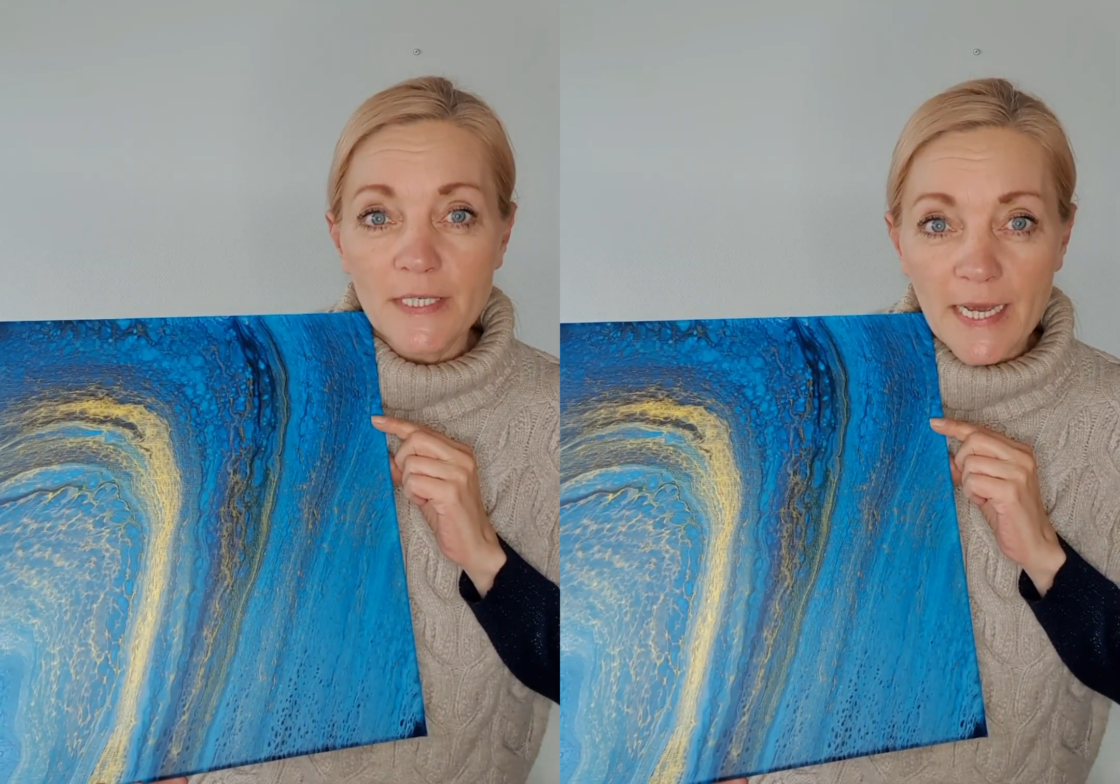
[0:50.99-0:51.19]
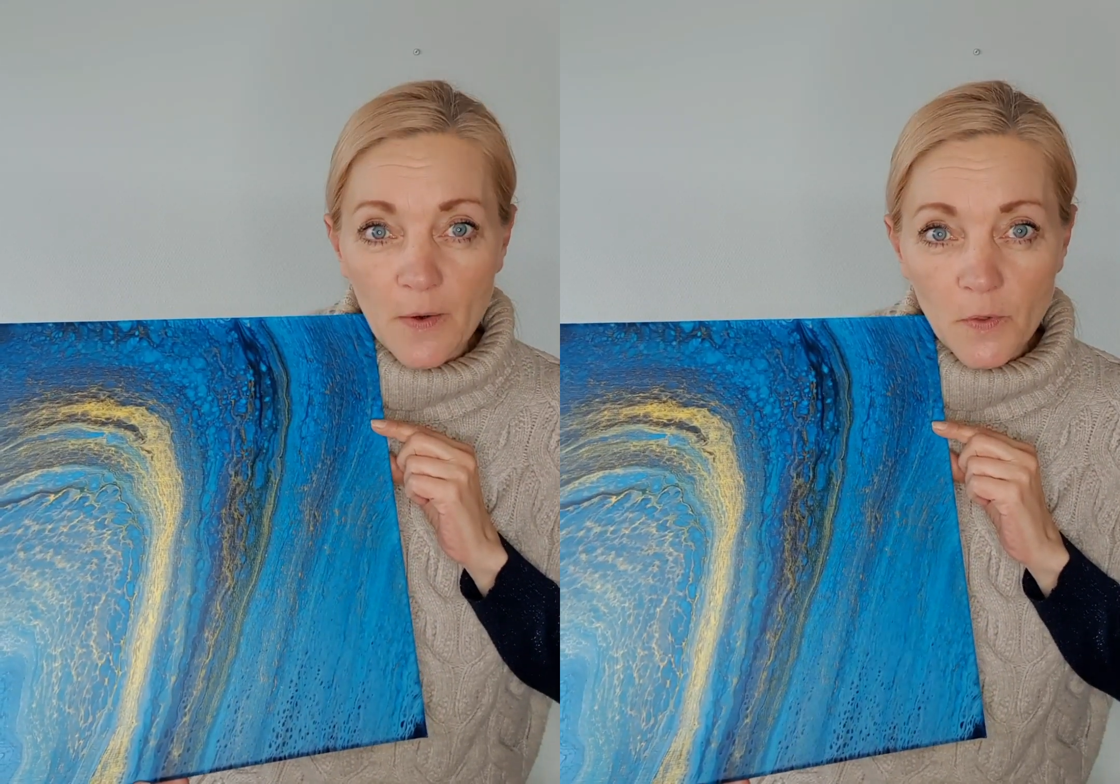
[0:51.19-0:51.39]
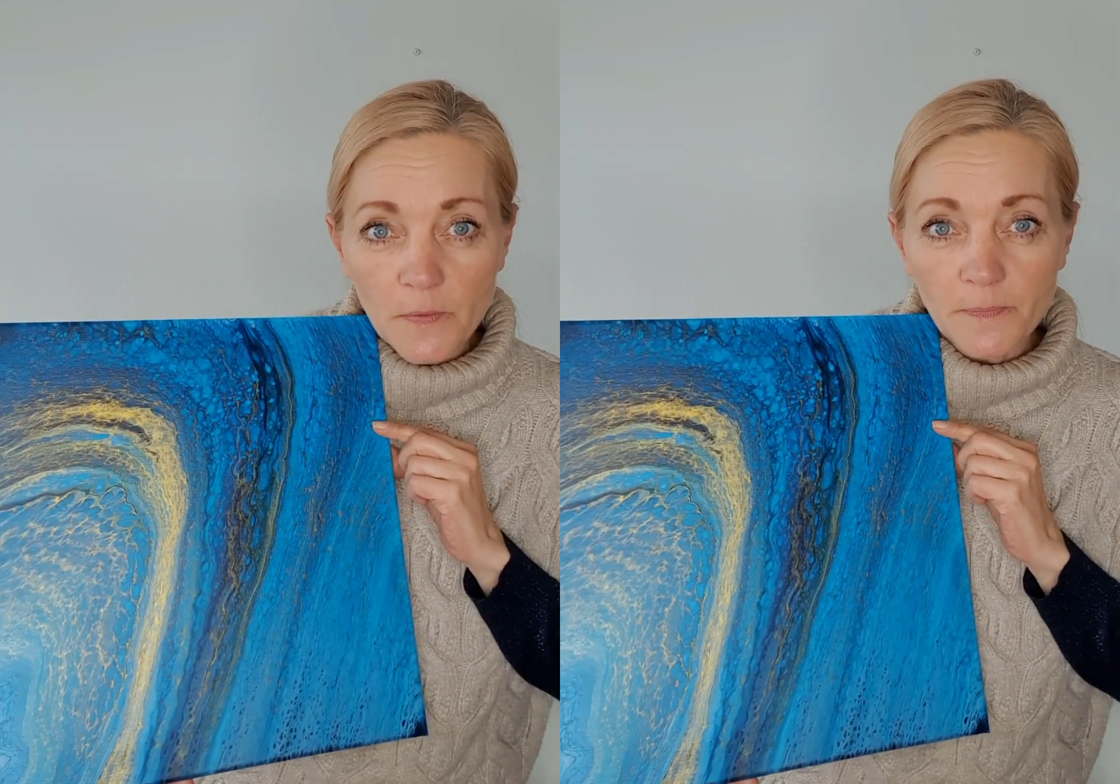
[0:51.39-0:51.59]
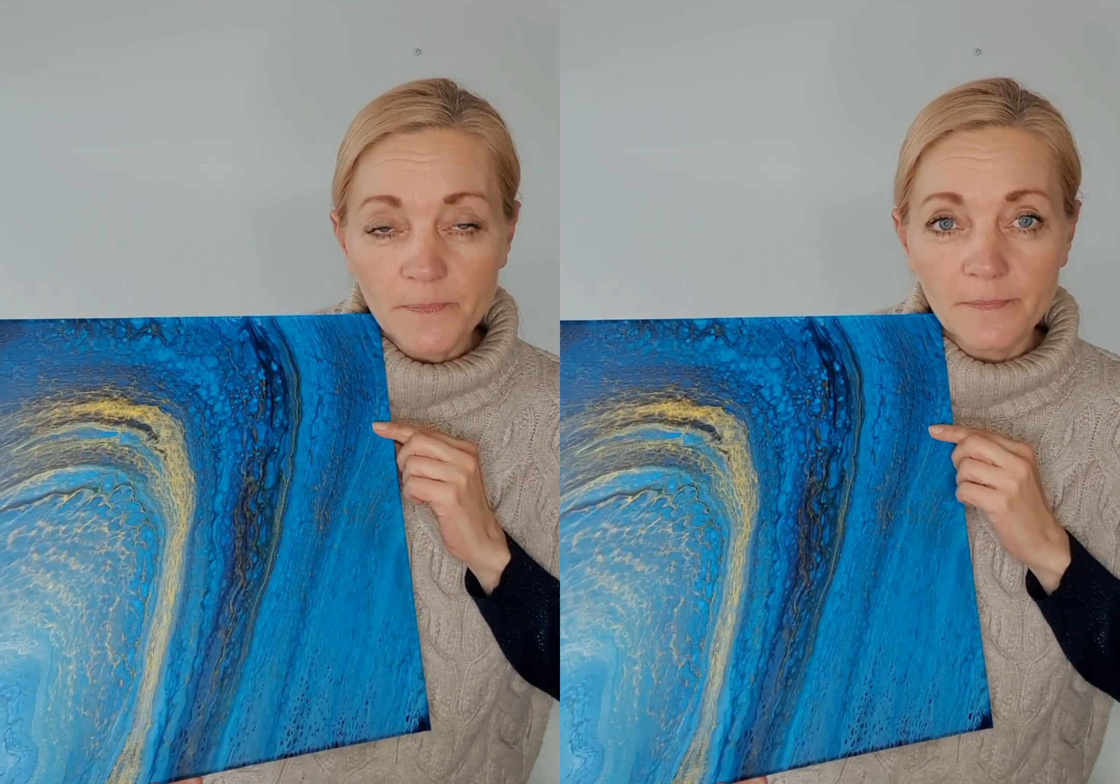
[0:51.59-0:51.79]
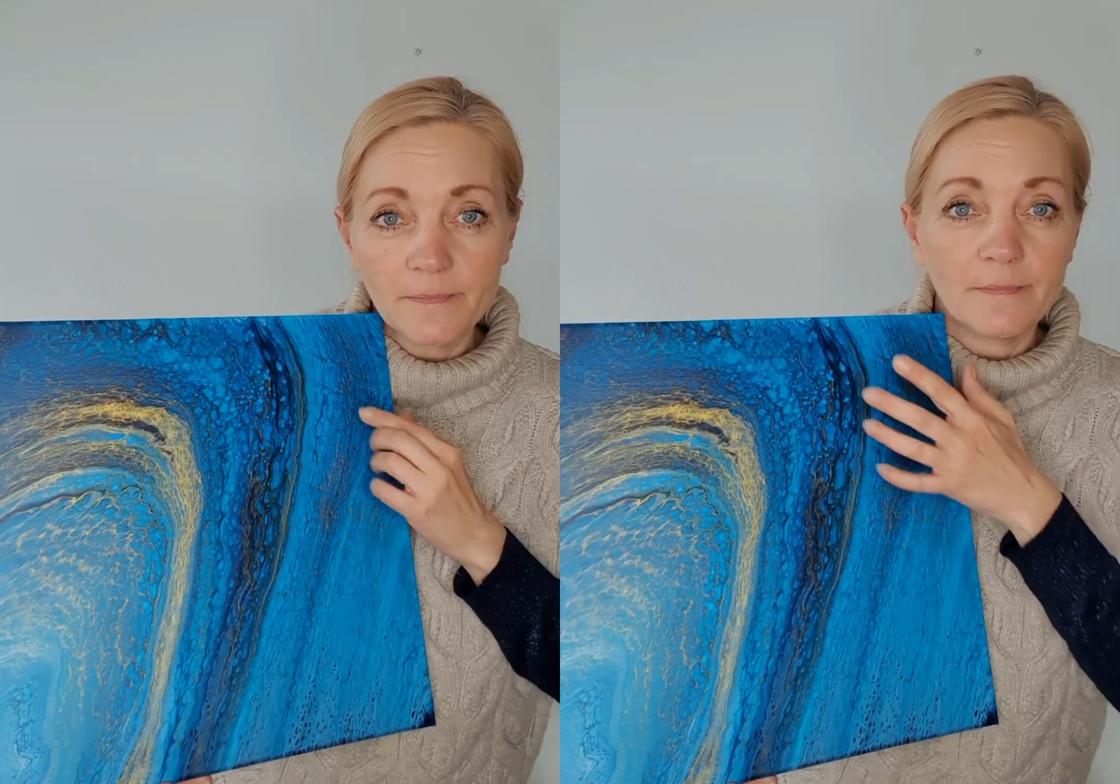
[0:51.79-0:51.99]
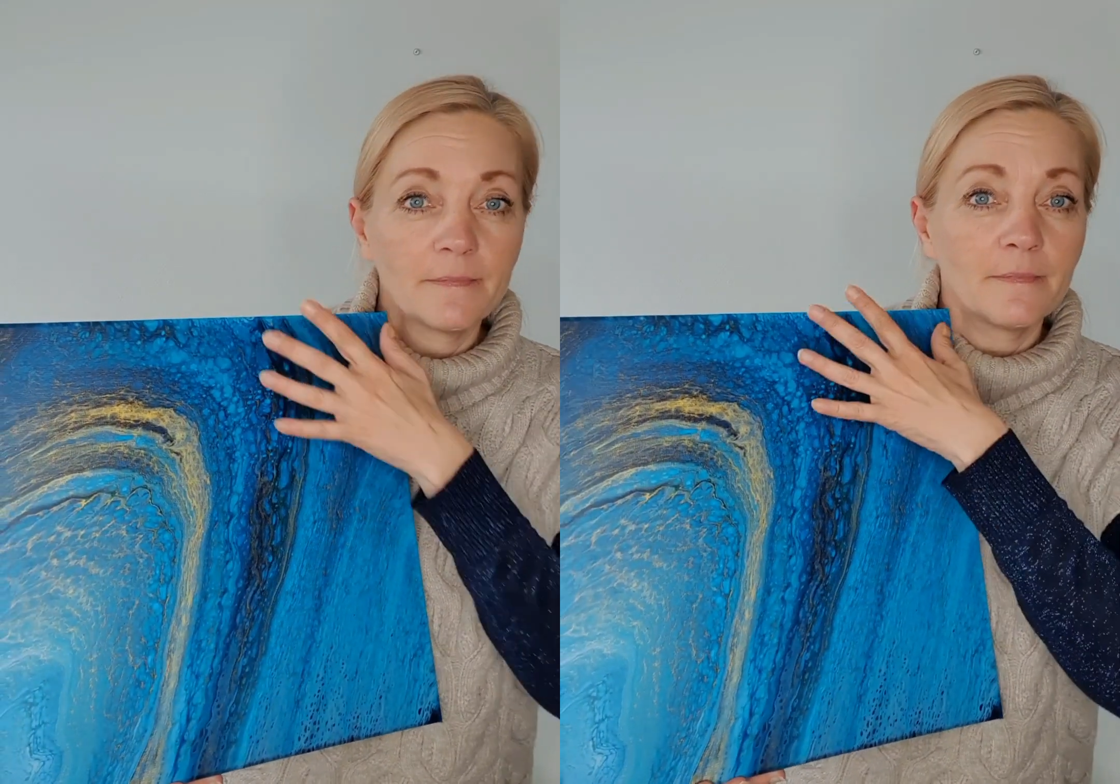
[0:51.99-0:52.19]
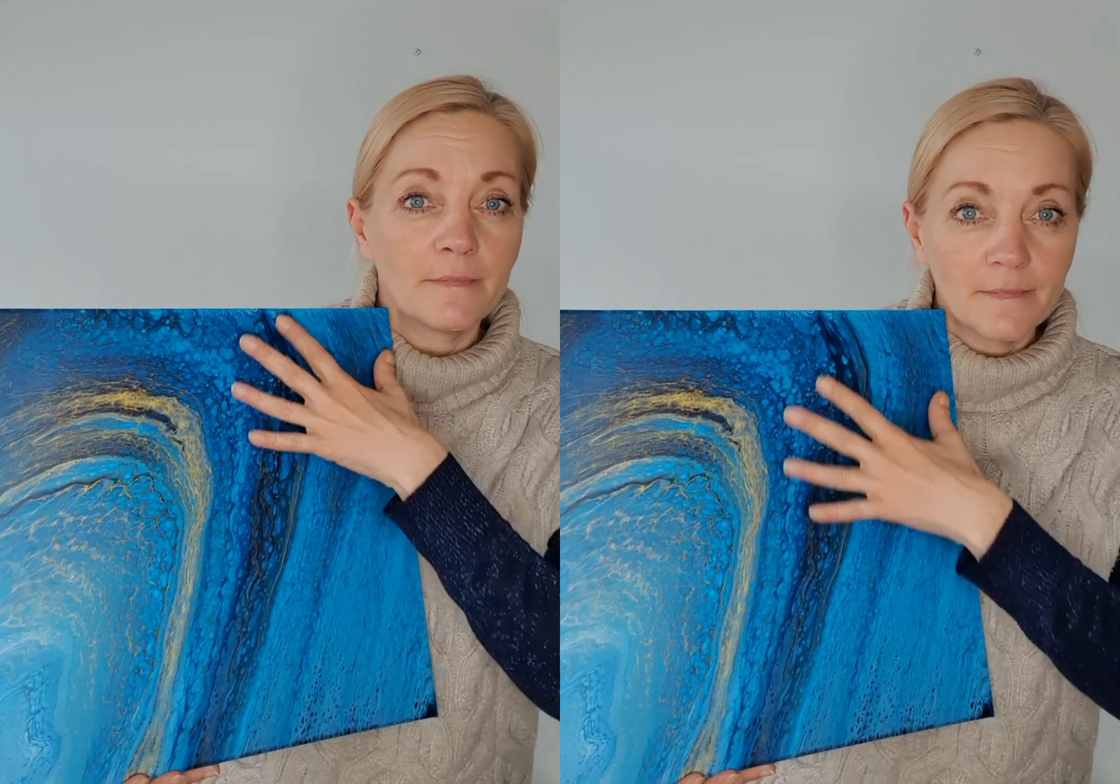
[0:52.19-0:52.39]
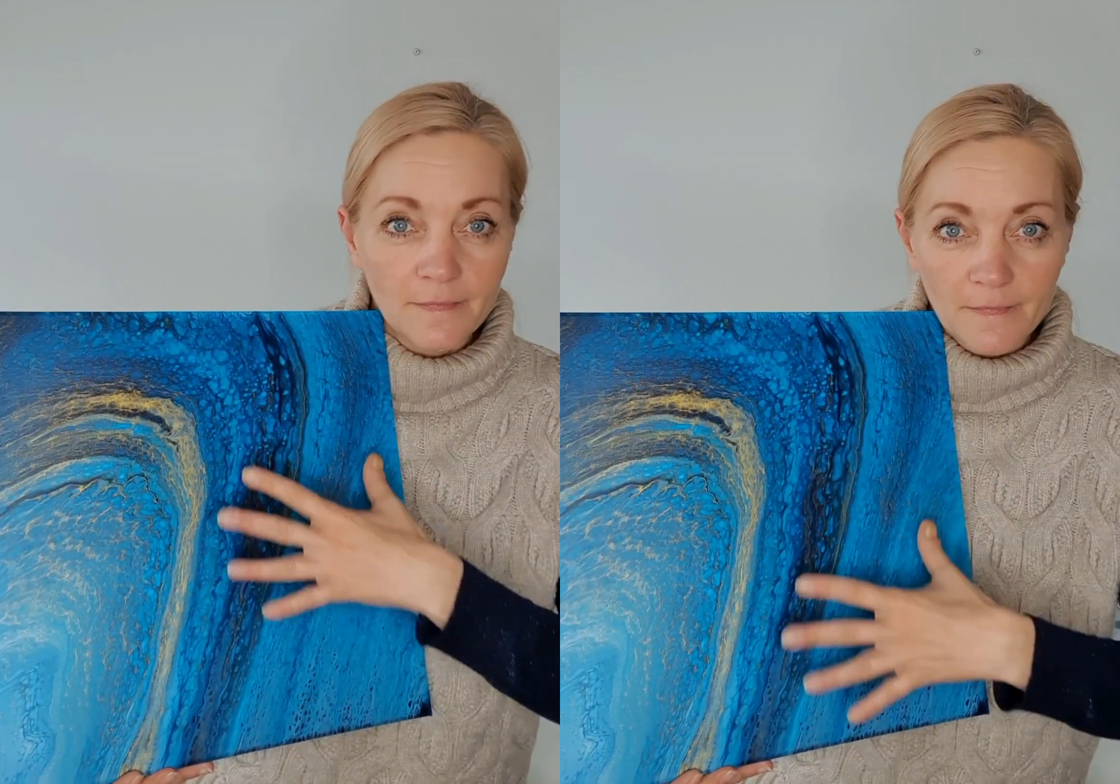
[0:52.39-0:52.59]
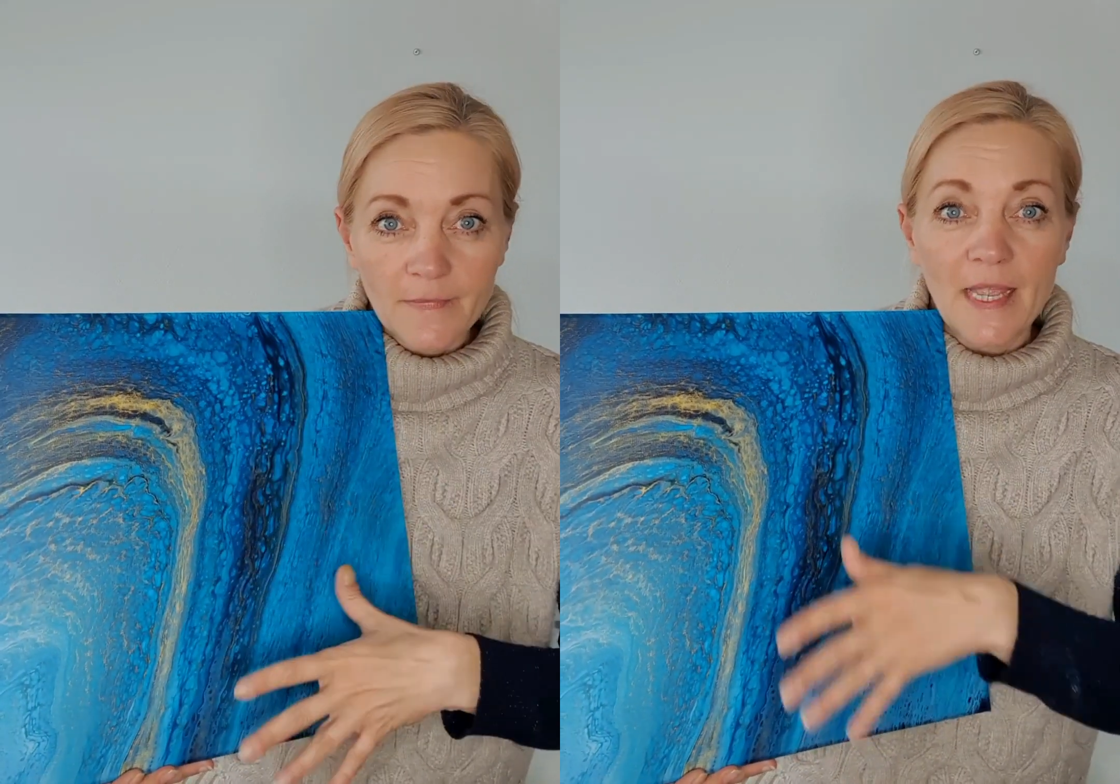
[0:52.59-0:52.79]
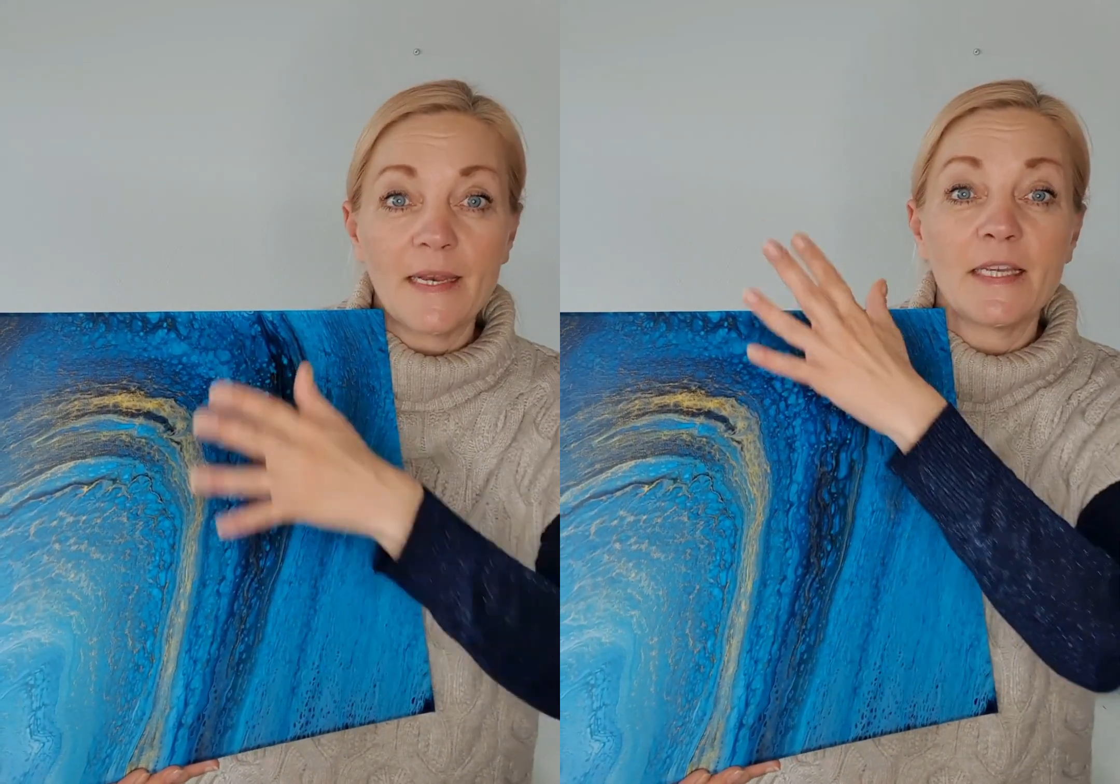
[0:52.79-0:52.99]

towel and